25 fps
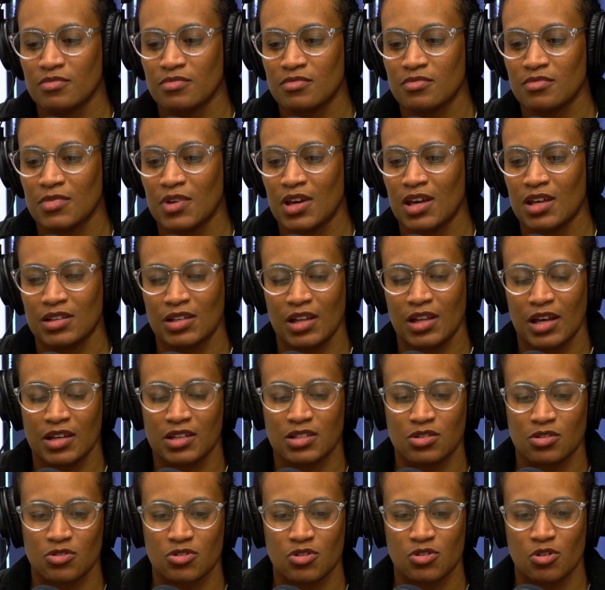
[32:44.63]
like
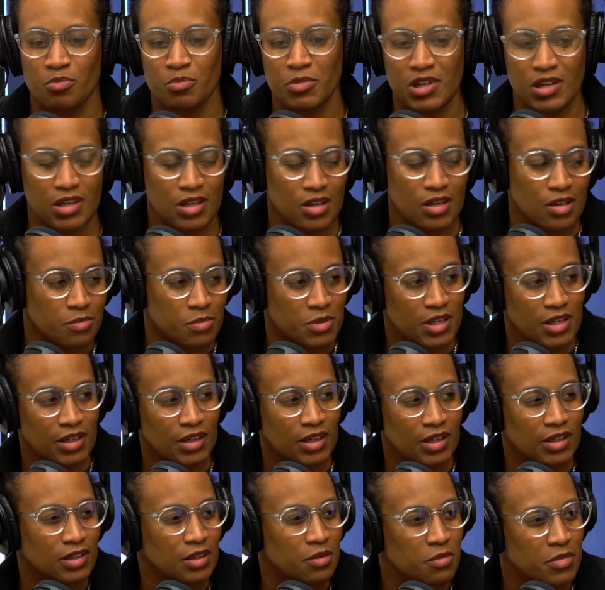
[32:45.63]
social media
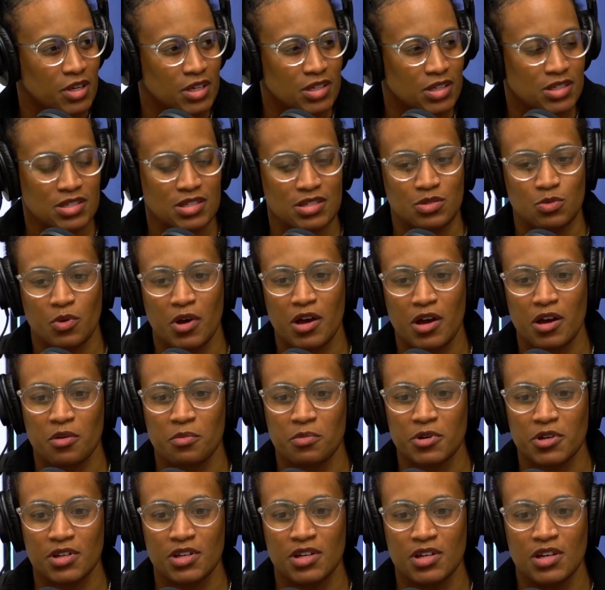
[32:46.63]
being in the mix as well.
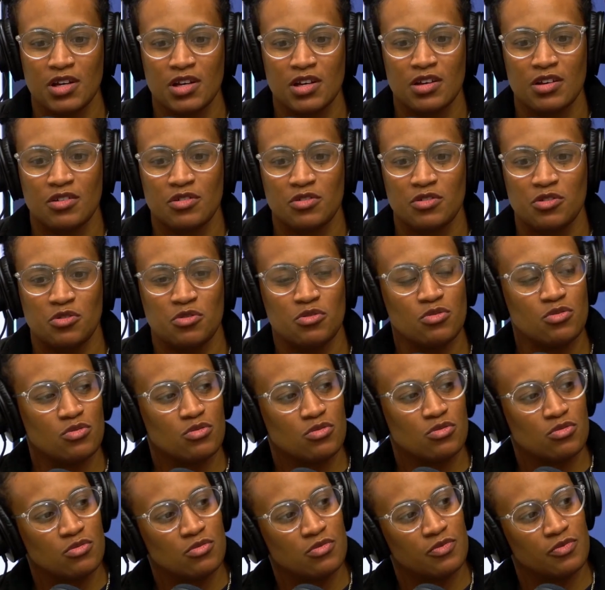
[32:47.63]
But
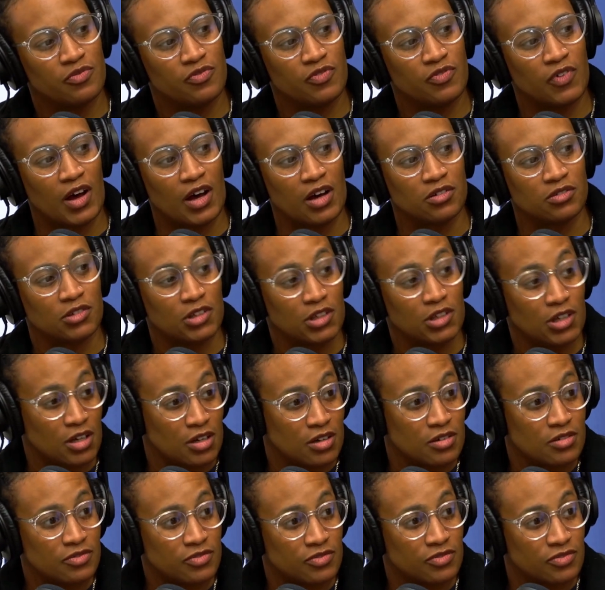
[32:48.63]
you found
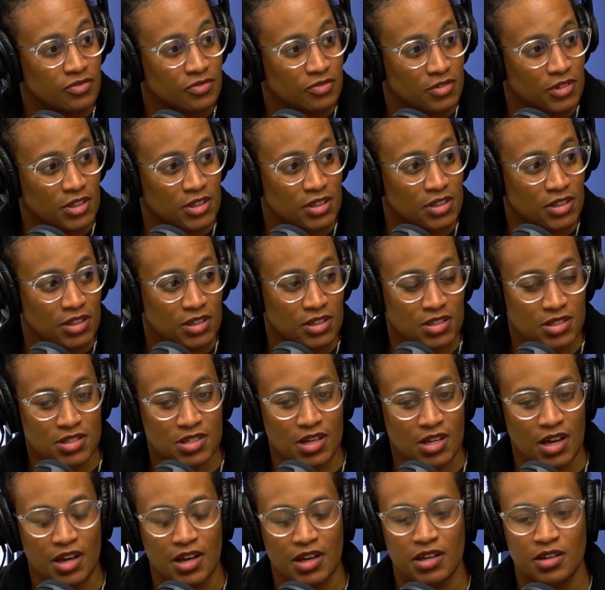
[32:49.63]
love in a
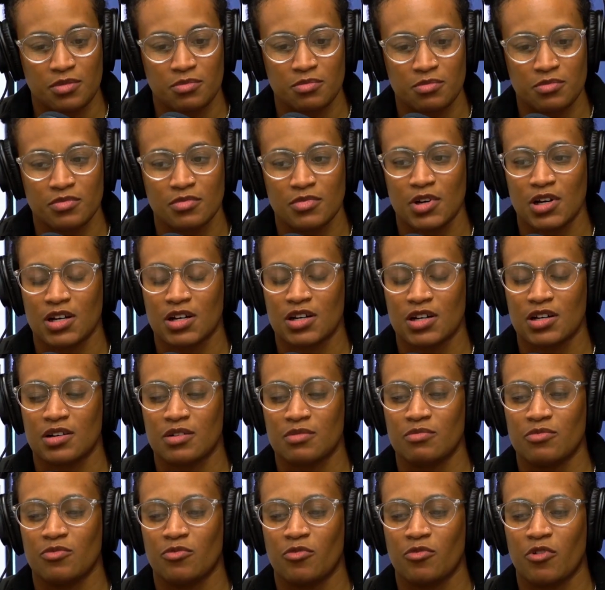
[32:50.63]
time
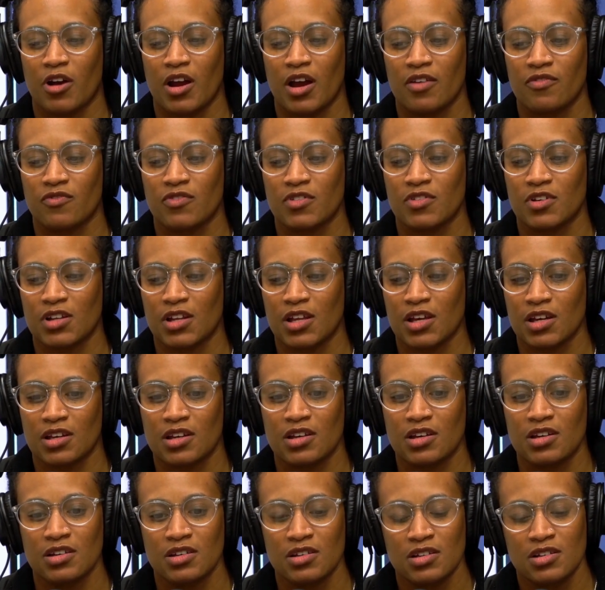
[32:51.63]
where I feel
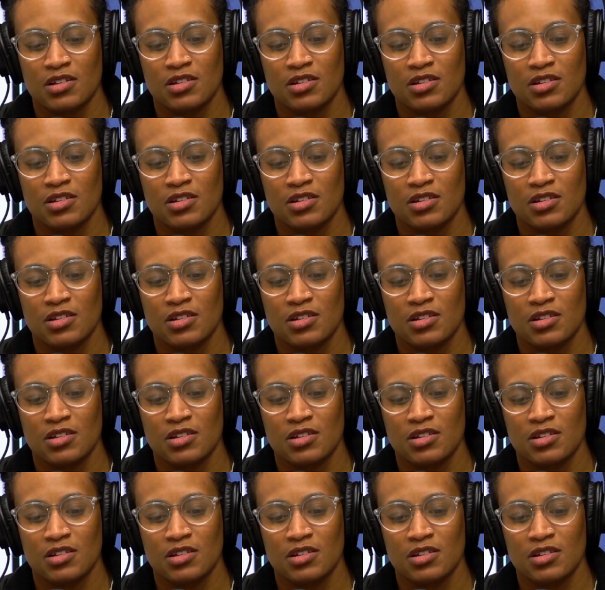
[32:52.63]
like